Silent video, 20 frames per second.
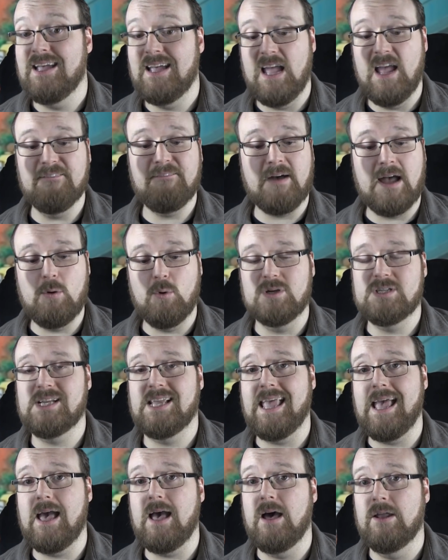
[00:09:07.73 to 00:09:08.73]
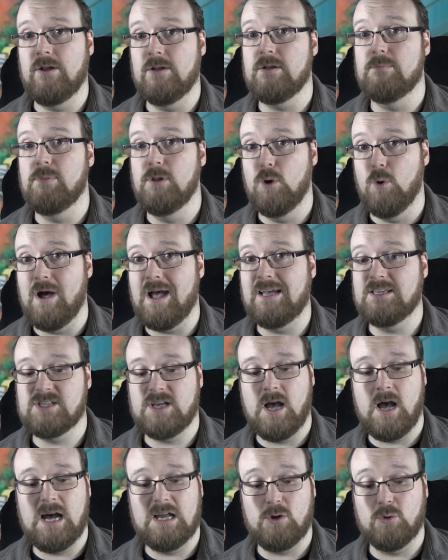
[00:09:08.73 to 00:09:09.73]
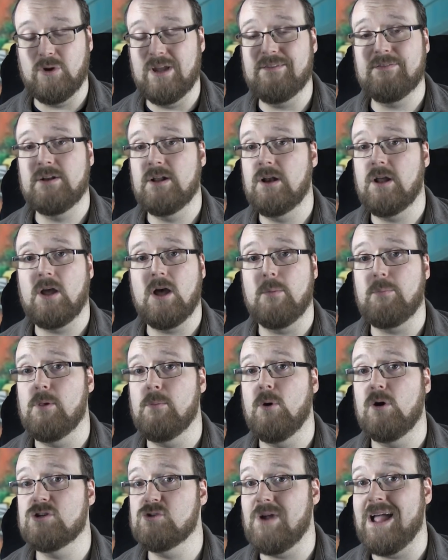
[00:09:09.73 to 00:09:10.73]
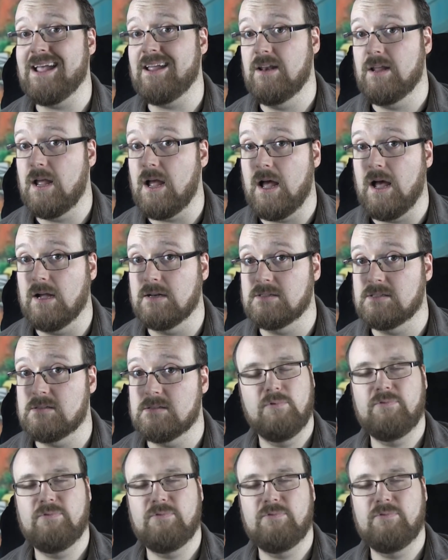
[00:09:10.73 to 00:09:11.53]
if I were to get another Blue Eyes card or even a couple more dragon cards.